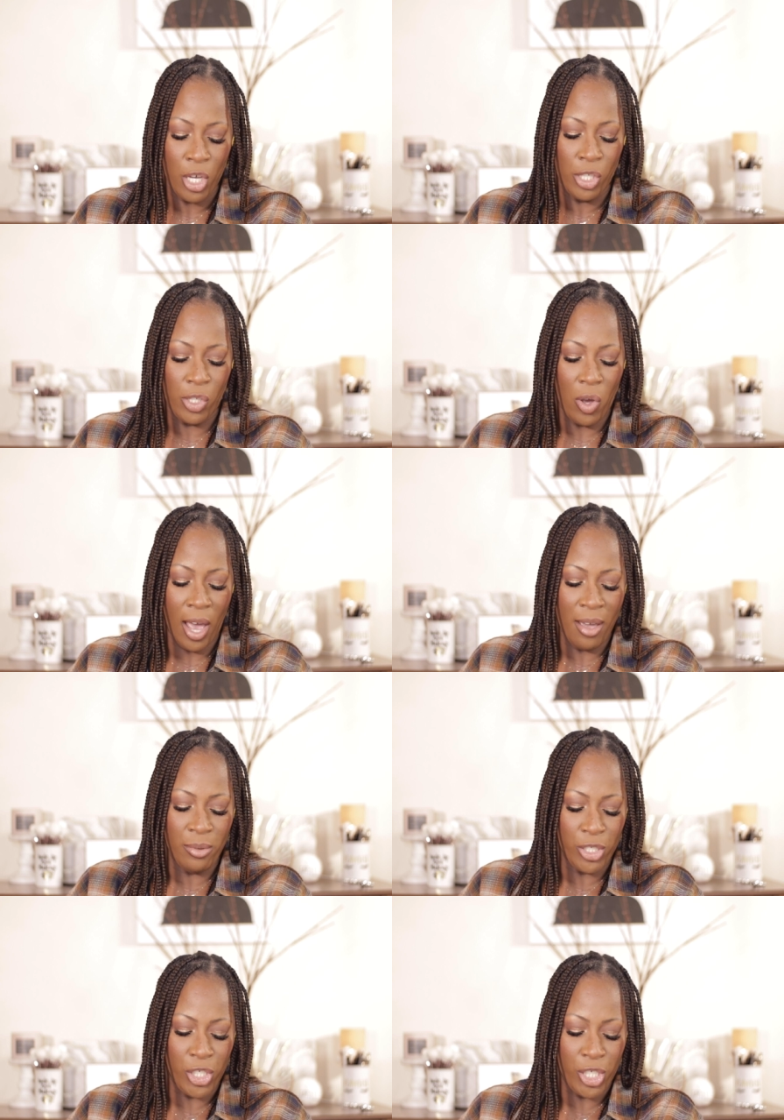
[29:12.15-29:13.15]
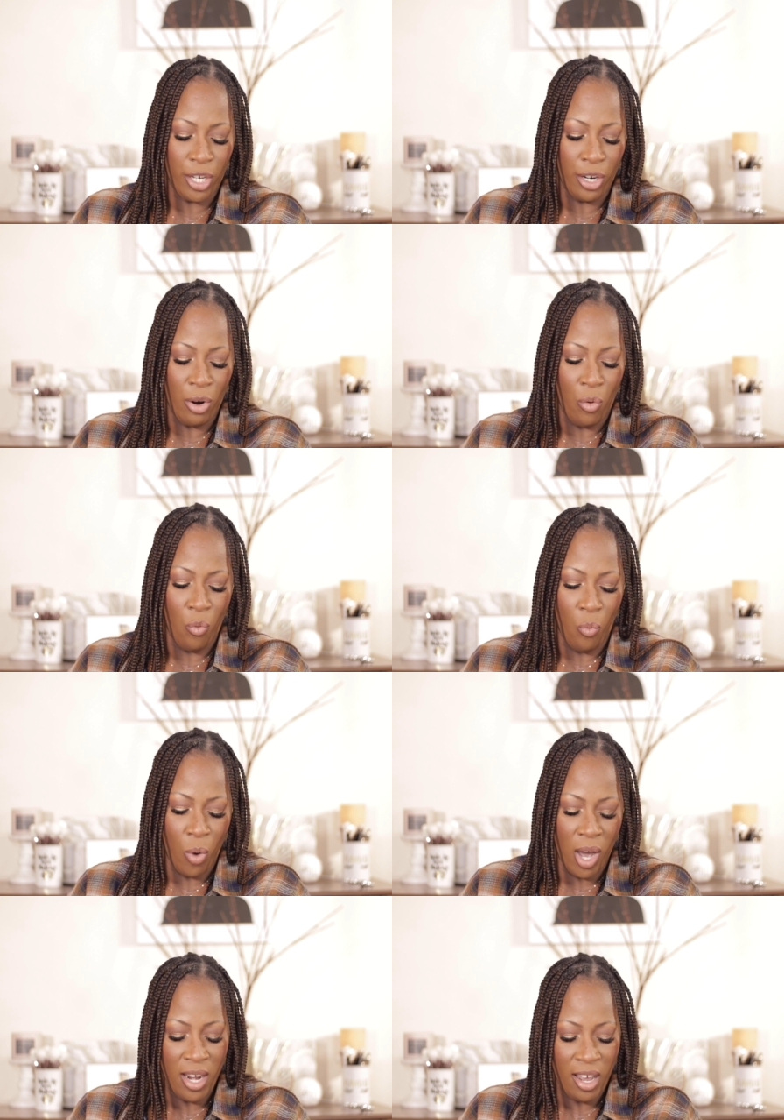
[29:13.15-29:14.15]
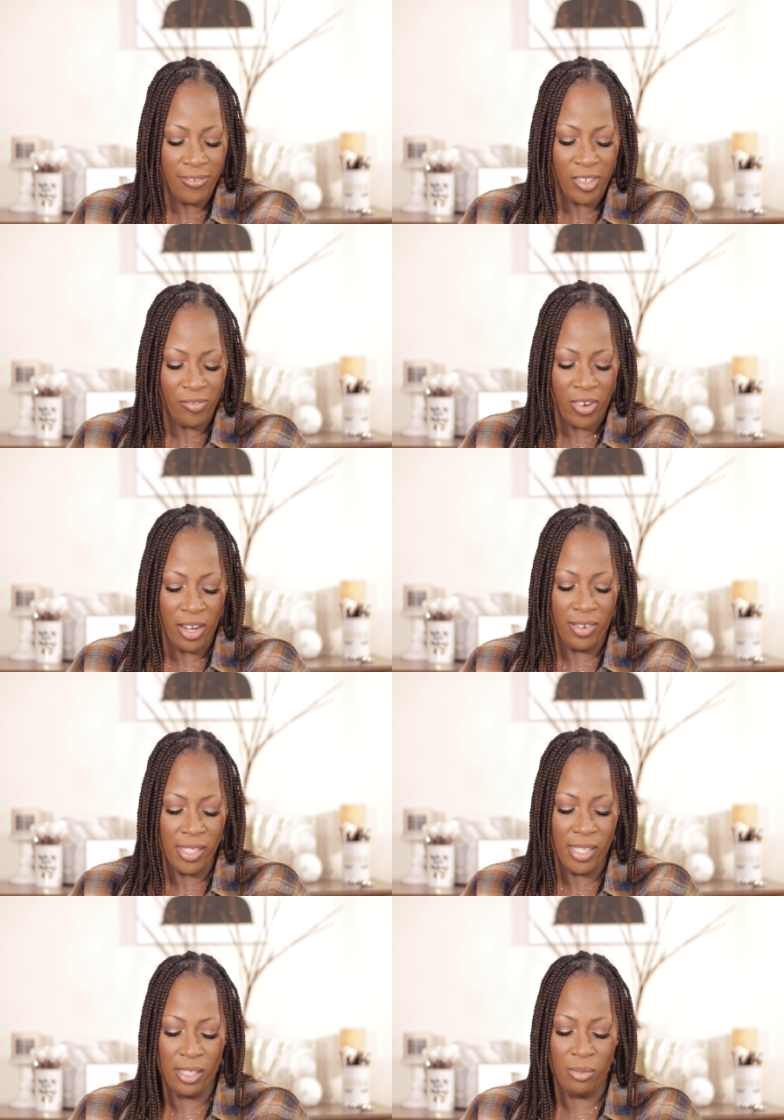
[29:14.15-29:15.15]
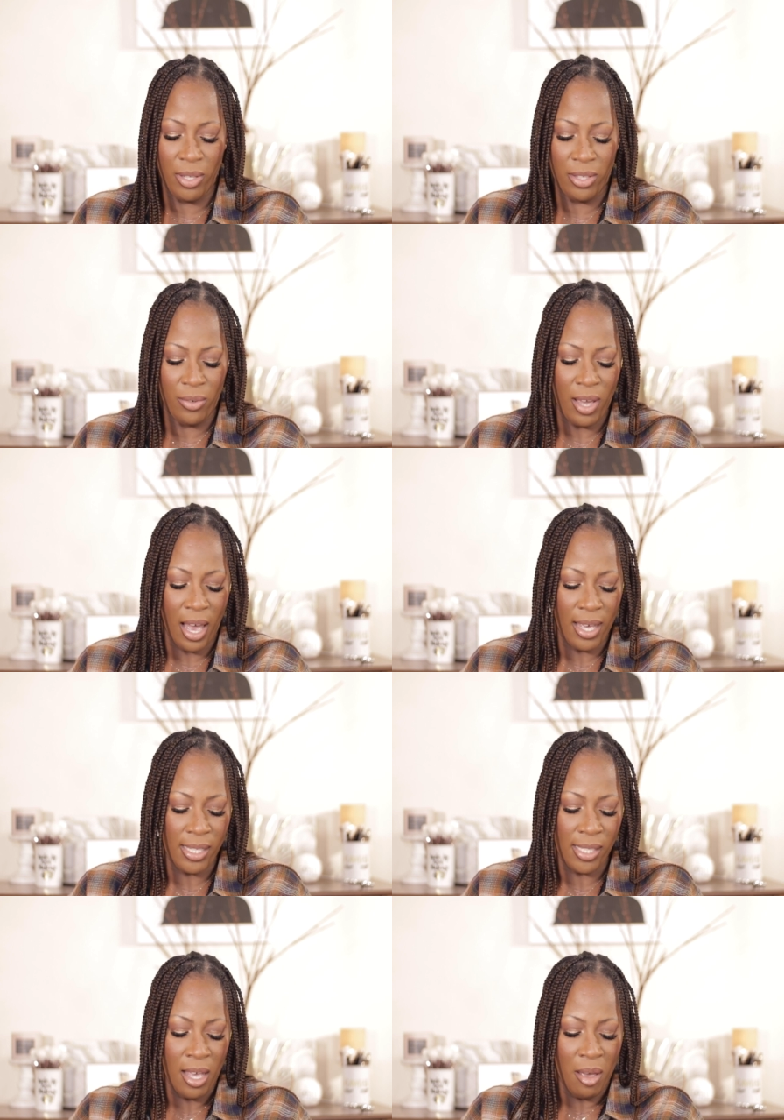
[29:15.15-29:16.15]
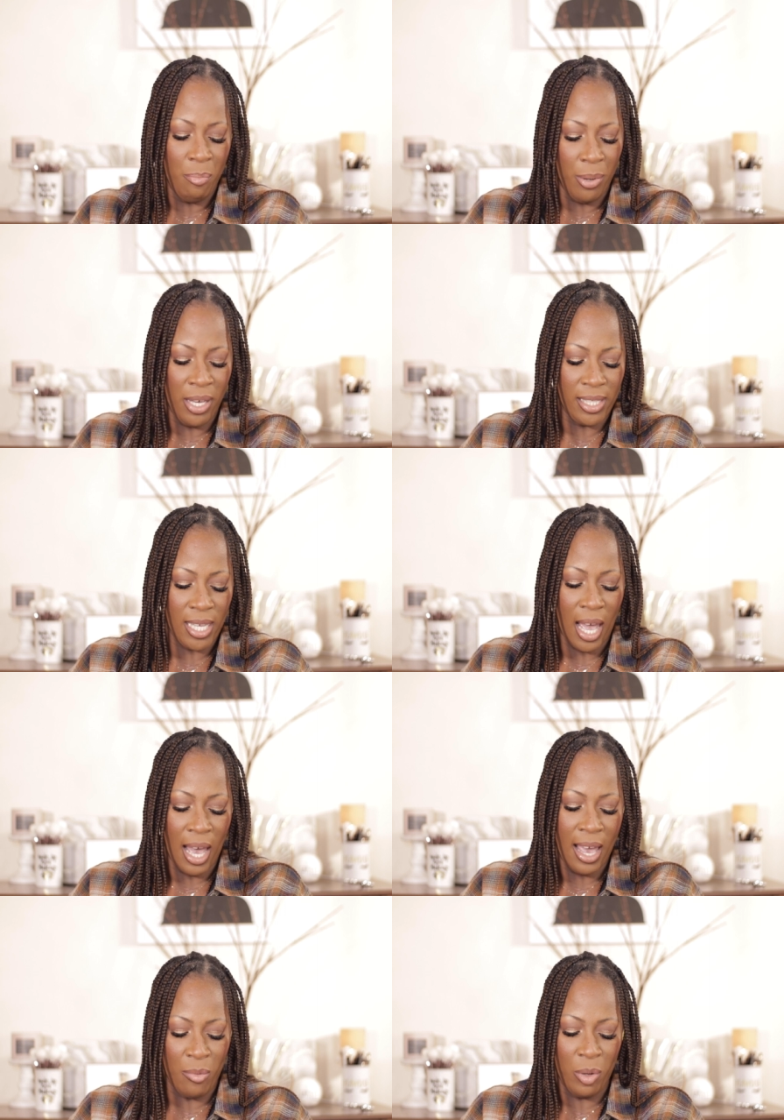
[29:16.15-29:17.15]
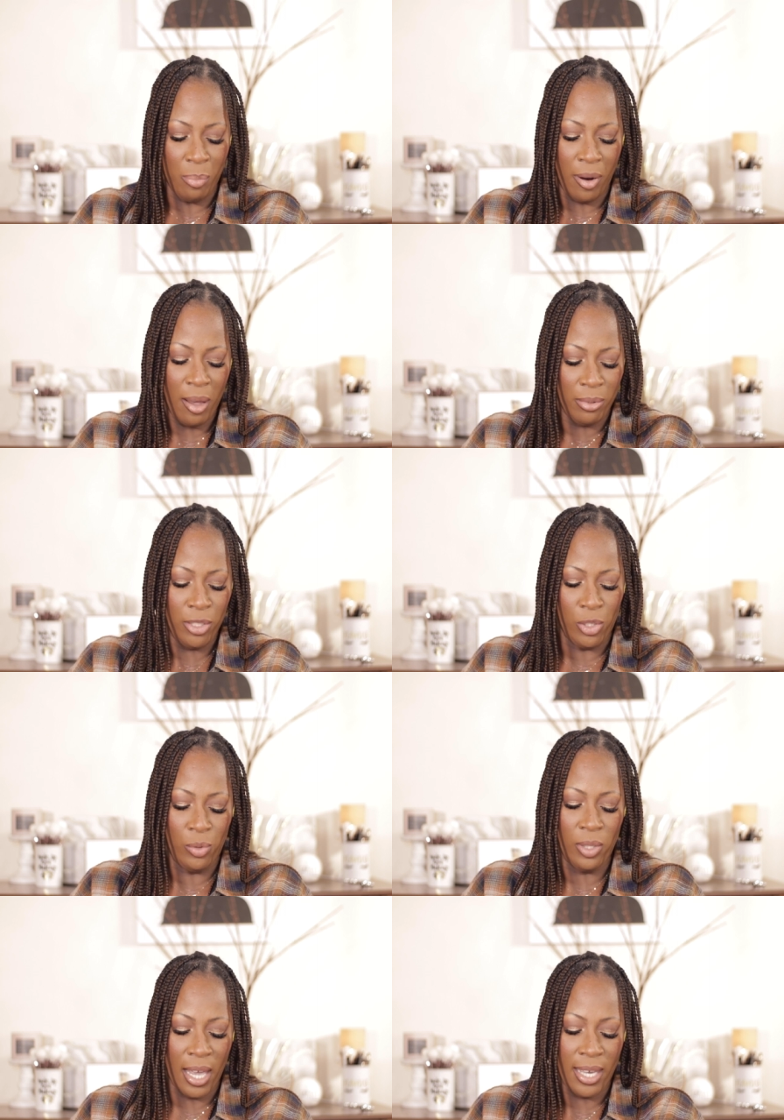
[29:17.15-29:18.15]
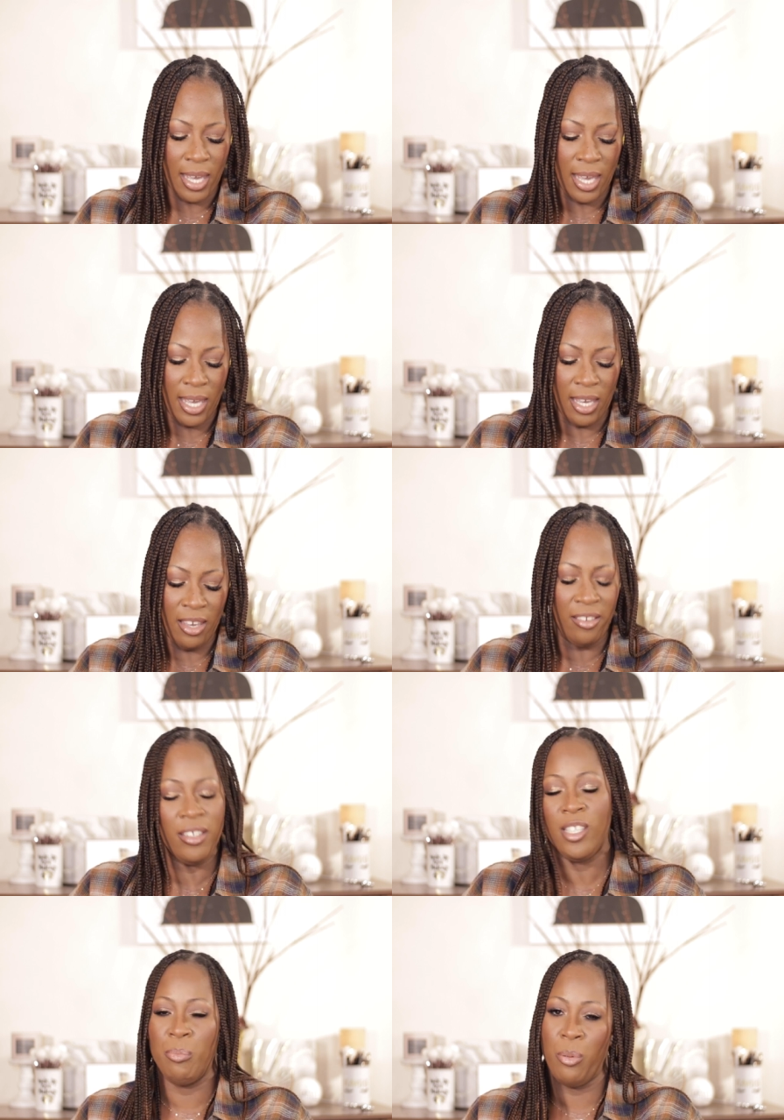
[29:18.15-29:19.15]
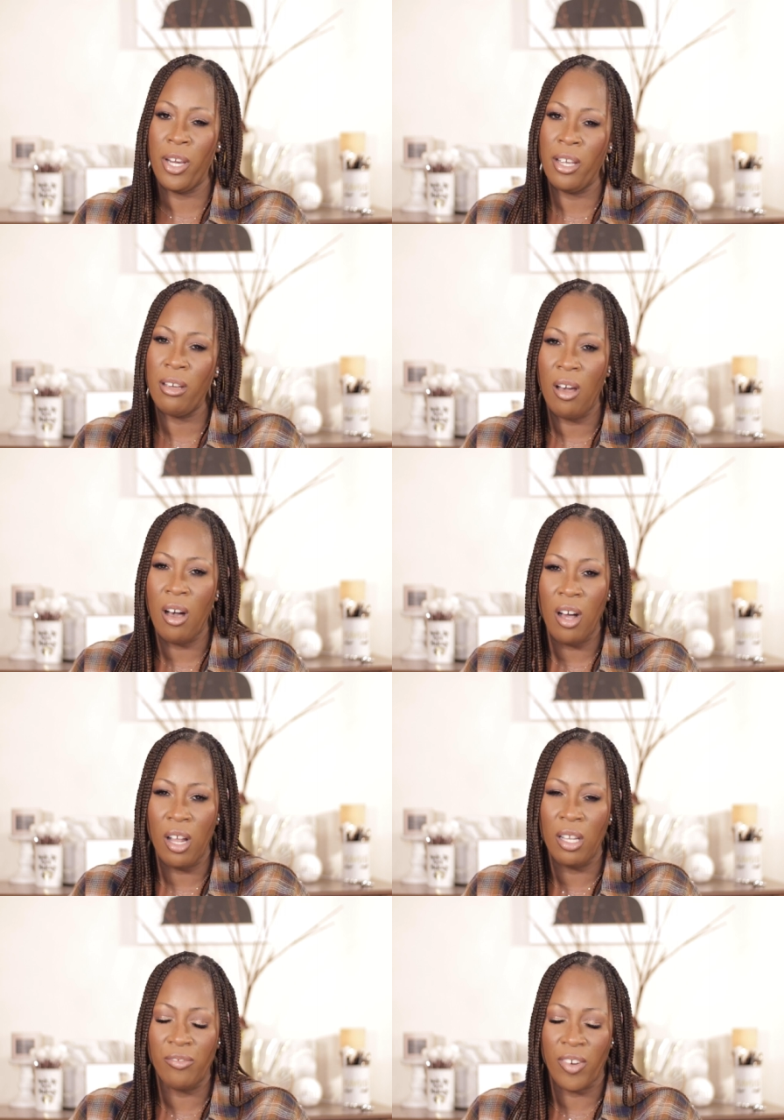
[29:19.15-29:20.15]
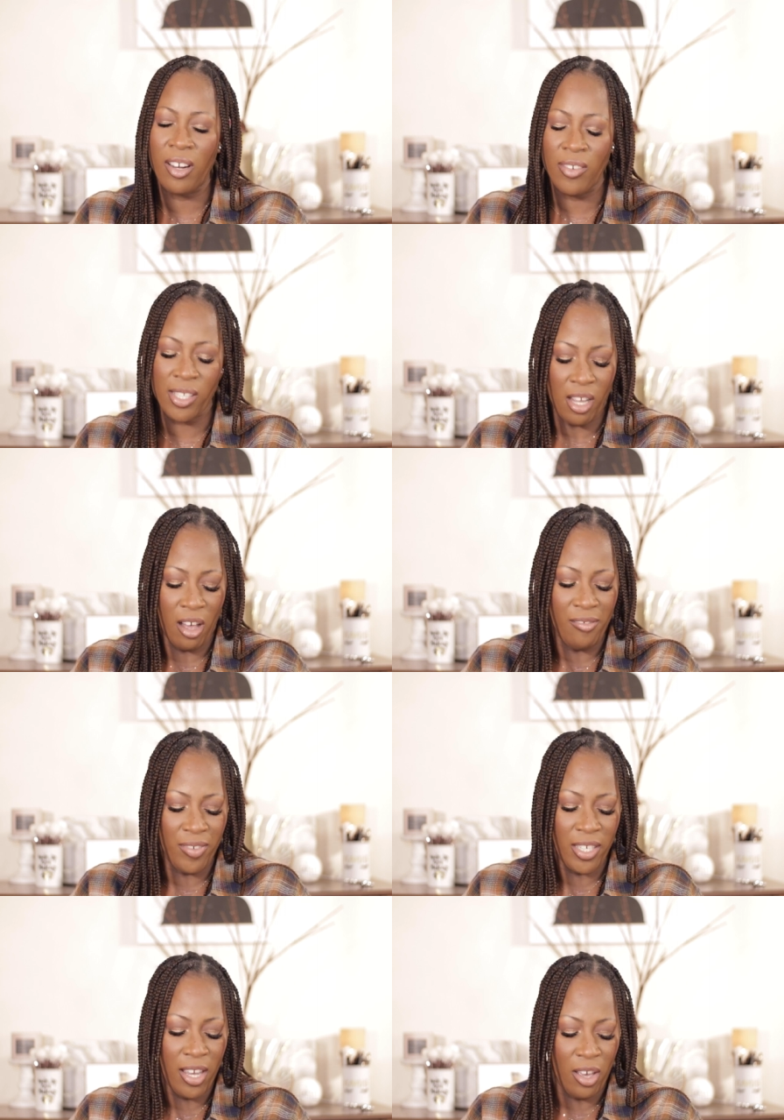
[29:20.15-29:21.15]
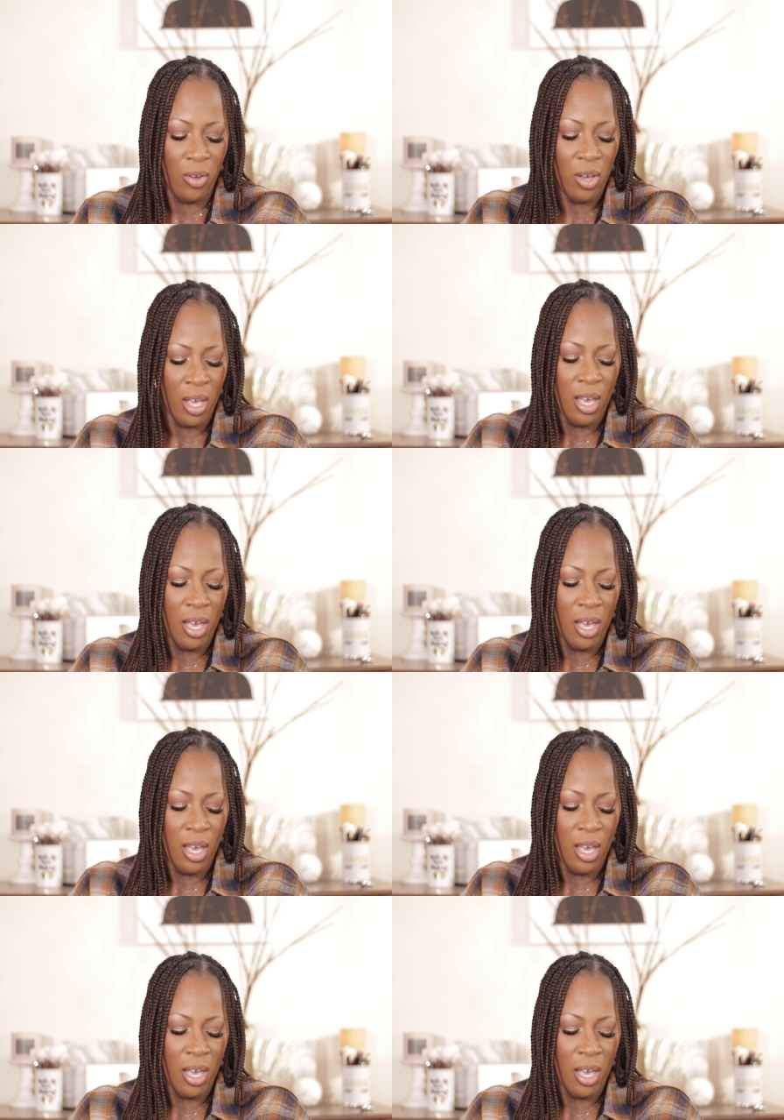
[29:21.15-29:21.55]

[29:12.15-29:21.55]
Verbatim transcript: So I will share one of the fragrances with you guys, but I will probably do like a spring haul, fragrance haul video